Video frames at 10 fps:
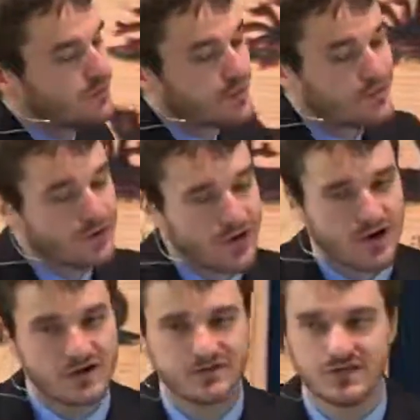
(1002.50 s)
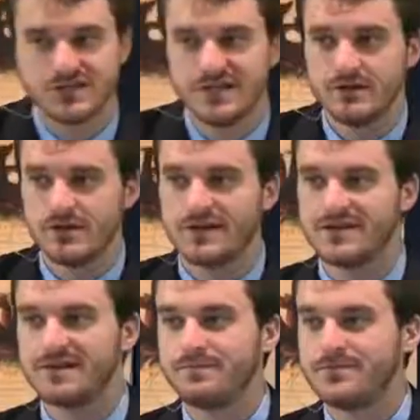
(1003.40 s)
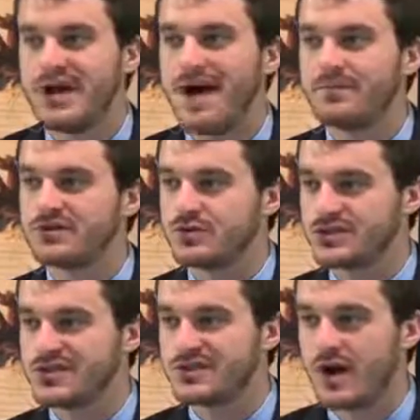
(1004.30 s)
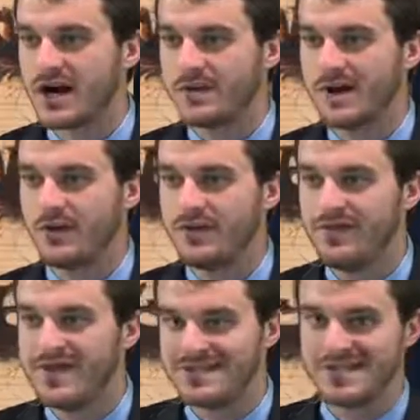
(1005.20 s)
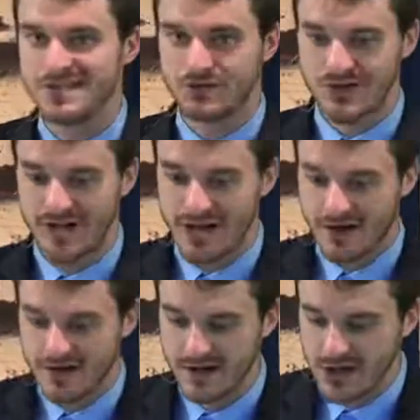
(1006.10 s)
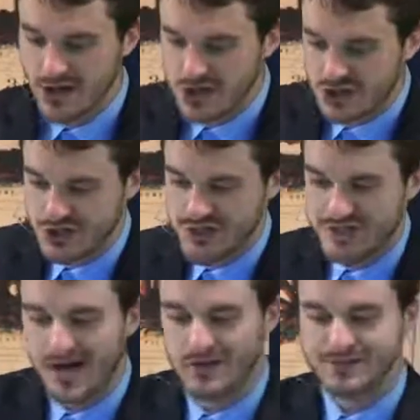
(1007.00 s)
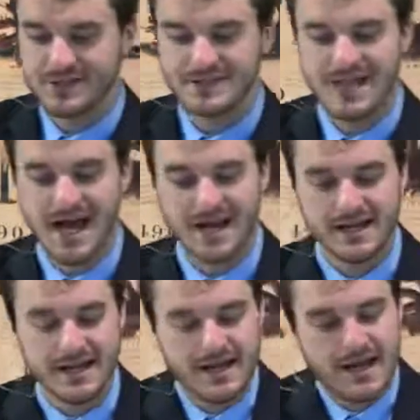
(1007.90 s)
you look in the Great Controversy, you look at the chapters where she's talking about this history here, she tells us that